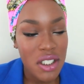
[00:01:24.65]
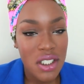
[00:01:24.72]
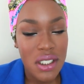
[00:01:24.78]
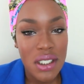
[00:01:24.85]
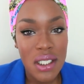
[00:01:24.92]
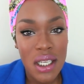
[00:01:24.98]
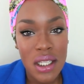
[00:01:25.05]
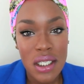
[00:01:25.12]

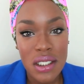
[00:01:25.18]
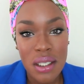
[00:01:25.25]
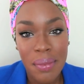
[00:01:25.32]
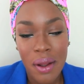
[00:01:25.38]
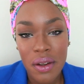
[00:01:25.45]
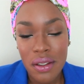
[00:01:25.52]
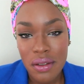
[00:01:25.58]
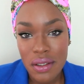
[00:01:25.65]
just say this
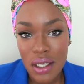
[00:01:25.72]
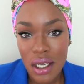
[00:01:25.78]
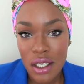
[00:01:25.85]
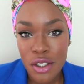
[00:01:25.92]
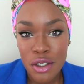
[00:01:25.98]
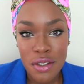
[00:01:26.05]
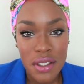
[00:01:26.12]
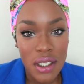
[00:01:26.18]
about
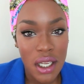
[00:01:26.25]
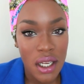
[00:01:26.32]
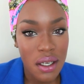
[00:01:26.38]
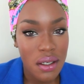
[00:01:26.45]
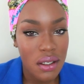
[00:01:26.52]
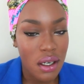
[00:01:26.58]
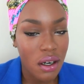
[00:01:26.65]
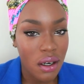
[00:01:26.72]
entertainers
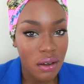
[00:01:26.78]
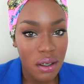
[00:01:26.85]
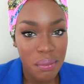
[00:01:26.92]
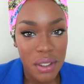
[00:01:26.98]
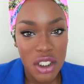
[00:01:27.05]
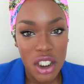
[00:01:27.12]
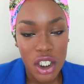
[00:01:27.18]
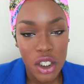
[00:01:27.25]
and her in
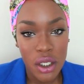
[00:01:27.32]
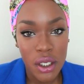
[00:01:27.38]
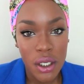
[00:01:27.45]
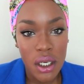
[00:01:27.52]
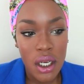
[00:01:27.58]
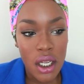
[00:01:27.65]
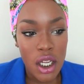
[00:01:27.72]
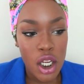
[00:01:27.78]
particular.